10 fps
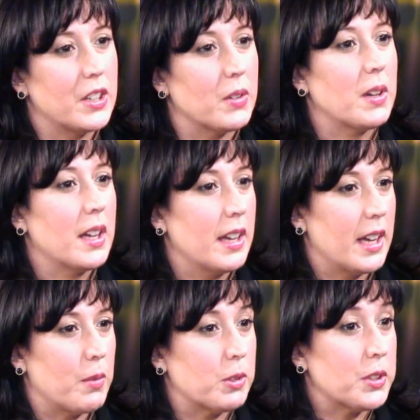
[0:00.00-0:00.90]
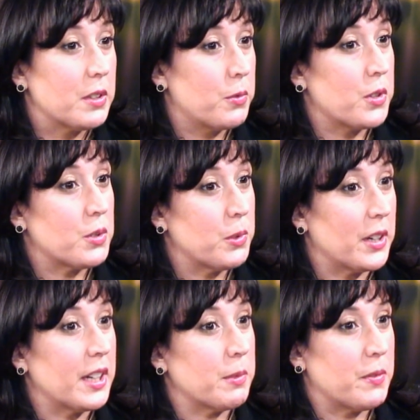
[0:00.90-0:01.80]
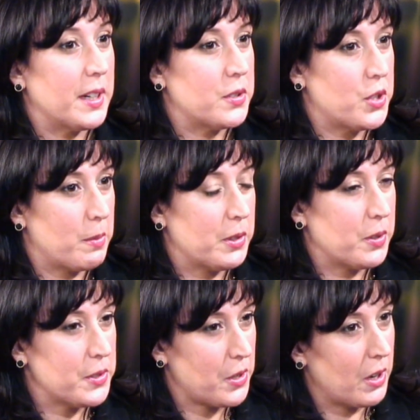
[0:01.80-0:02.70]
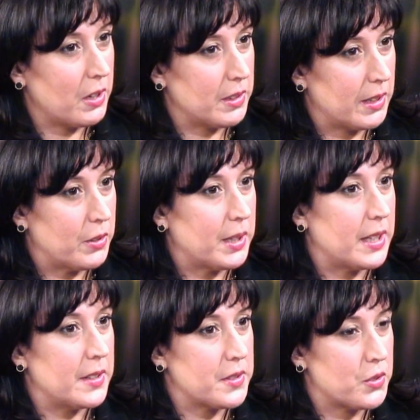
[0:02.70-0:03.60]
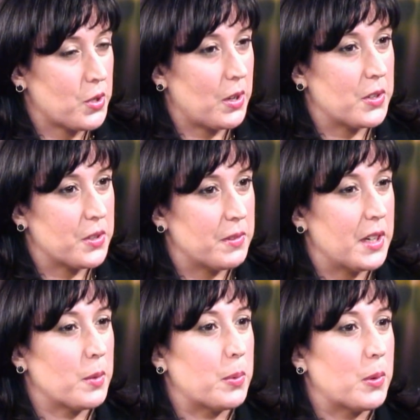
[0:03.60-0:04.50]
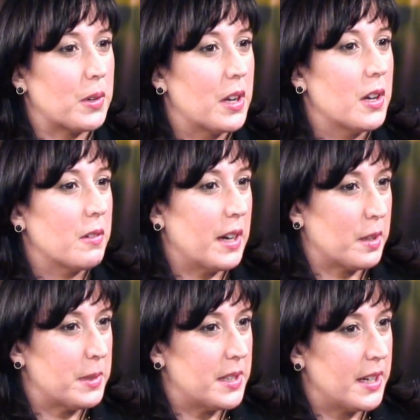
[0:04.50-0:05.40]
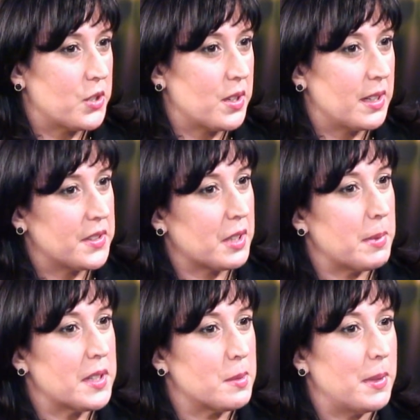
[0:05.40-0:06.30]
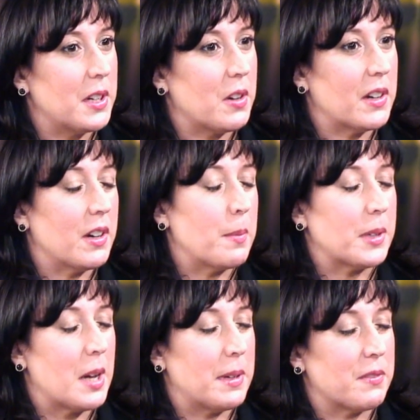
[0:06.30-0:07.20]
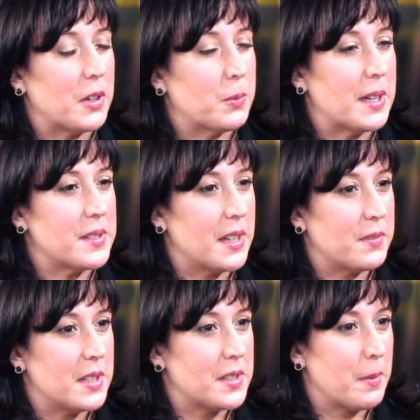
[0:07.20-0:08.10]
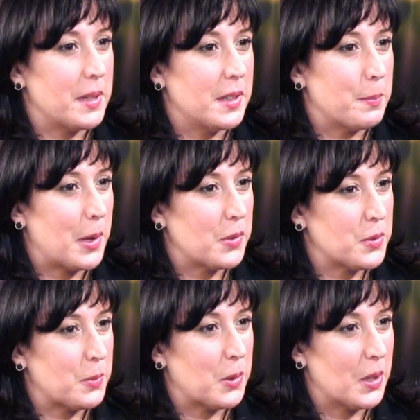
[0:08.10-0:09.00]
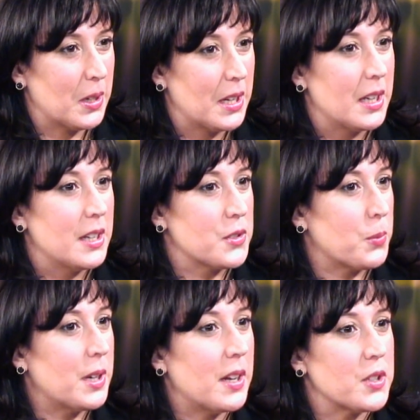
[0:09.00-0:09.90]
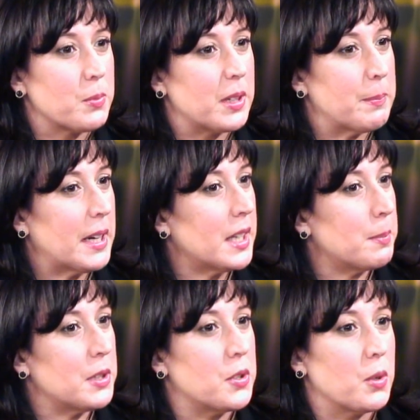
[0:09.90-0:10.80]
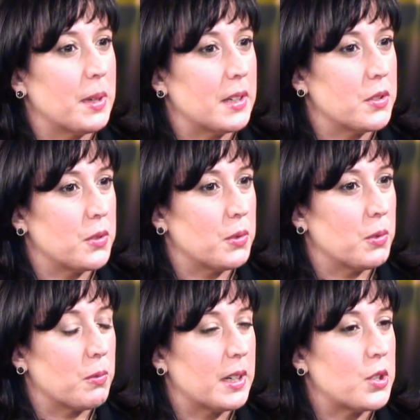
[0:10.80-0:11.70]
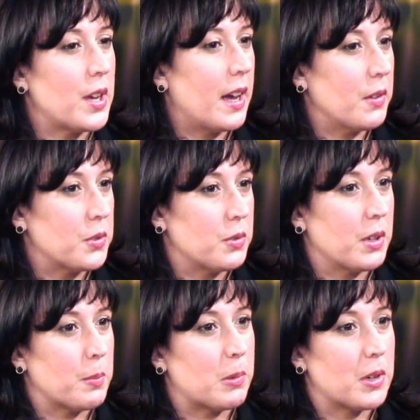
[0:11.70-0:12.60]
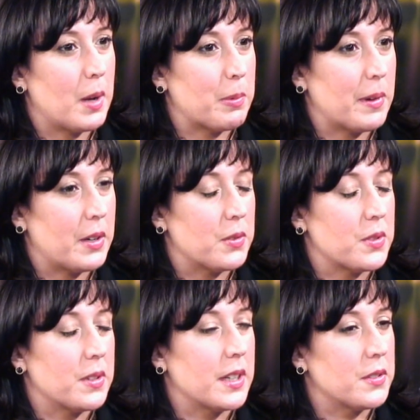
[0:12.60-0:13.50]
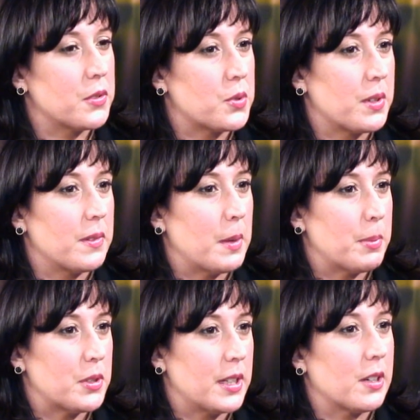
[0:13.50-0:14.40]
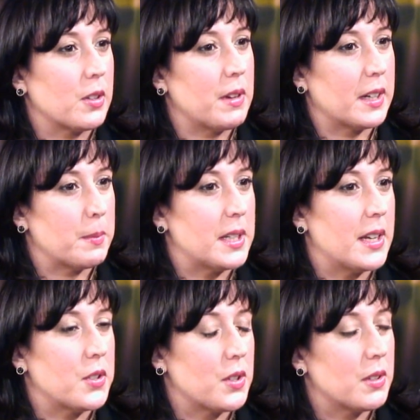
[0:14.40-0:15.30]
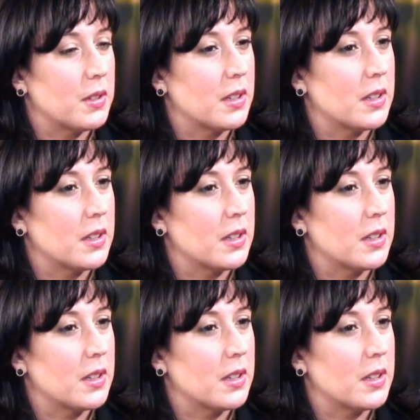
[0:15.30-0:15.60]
you. And we're looking forward to working with Vice Chairman Chris Hart. I know he is in charge of the airport recommendation. He's going to be a speaker at our upcoming Runway Safety Summit in Baltimore. So what else might he be doing to reach out to airport operators in the industry on that particular recommendation?